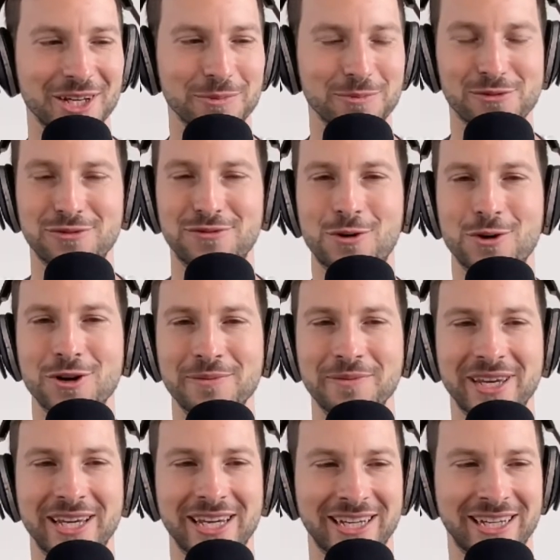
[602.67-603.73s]

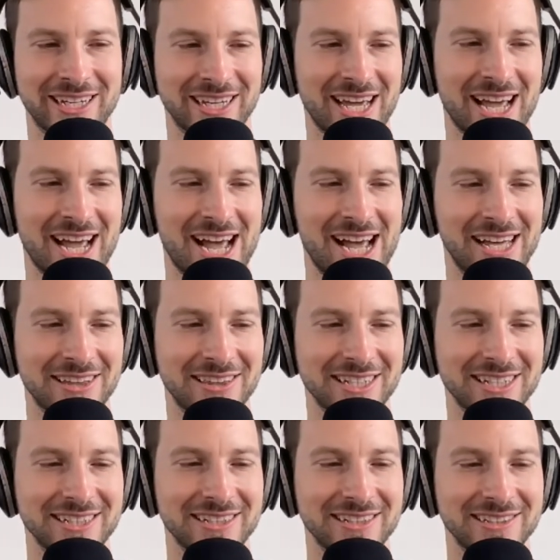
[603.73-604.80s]
performing at
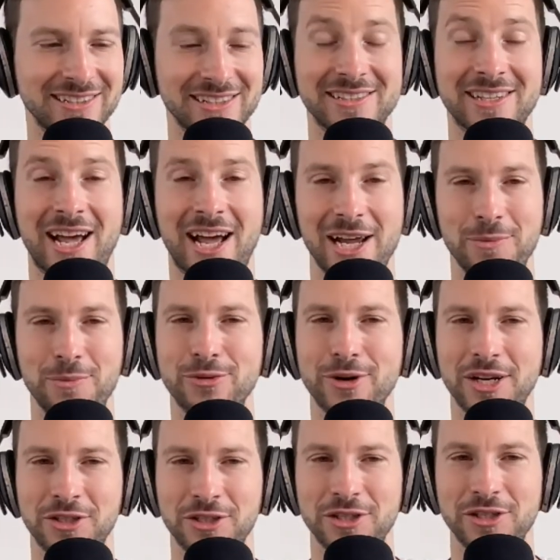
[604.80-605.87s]
these high
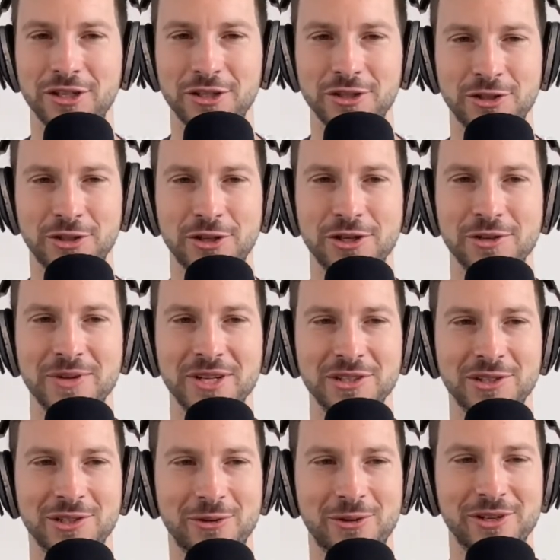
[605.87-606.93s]
pressure
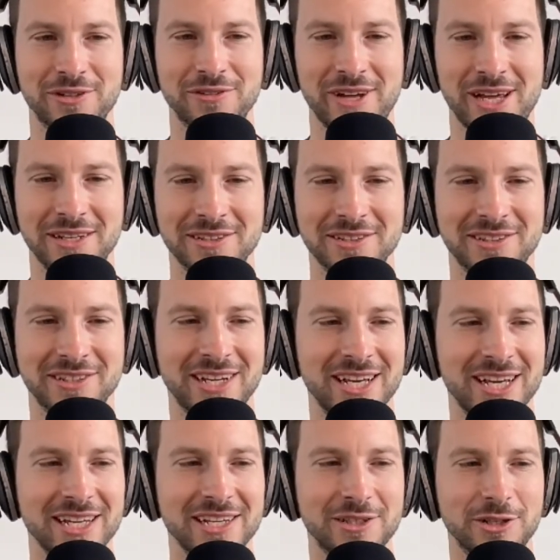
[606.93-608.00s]
tournaments or events
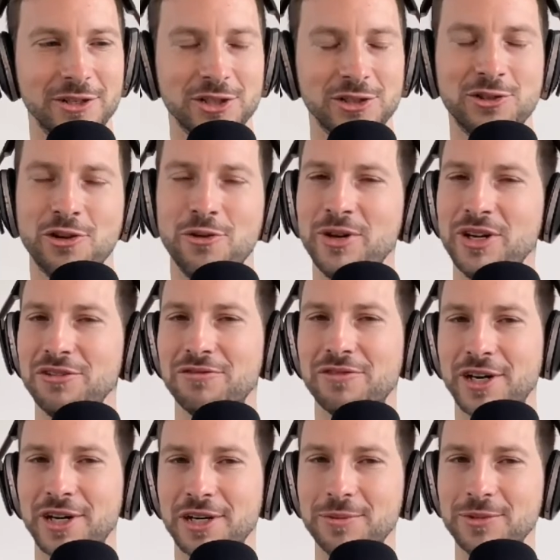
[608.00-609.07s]
is there just so many
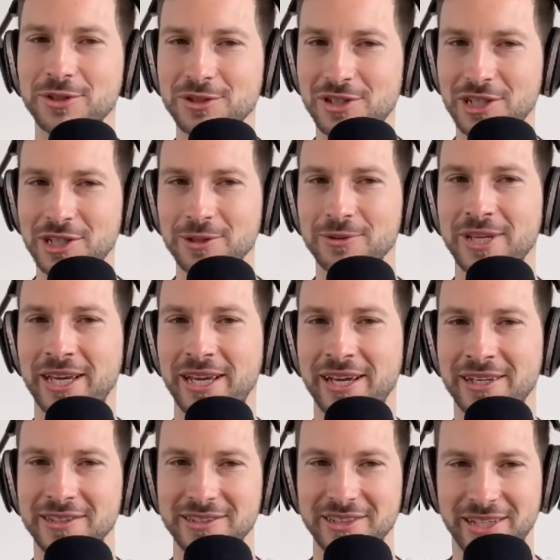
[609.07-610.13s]
variables that you
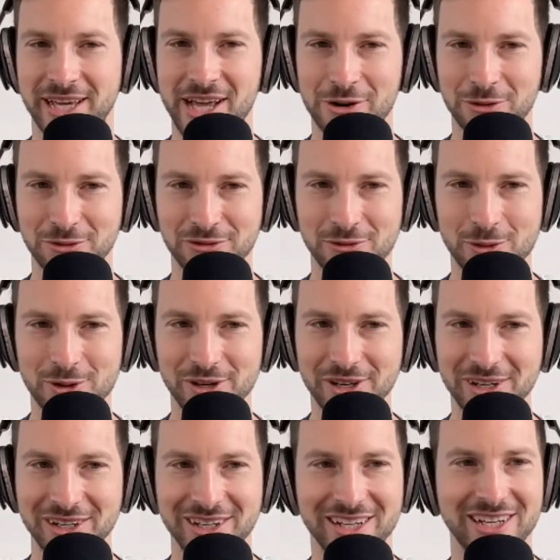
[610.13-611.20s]
can't account for.
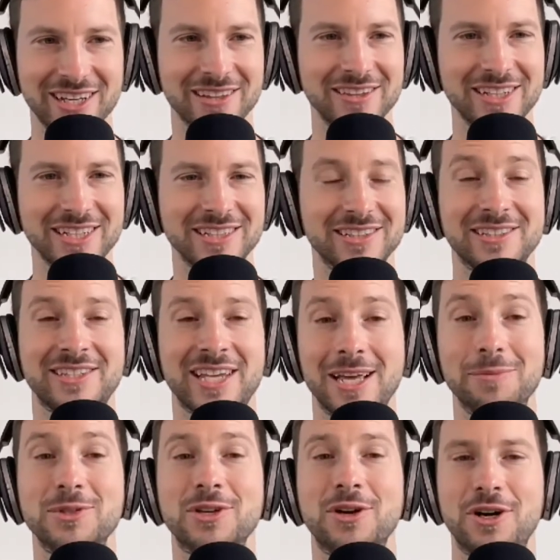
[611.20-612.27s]
The same
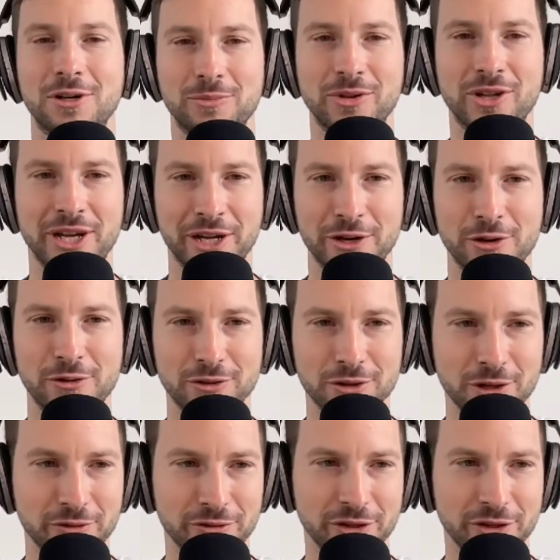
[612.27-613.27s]
song playing over and over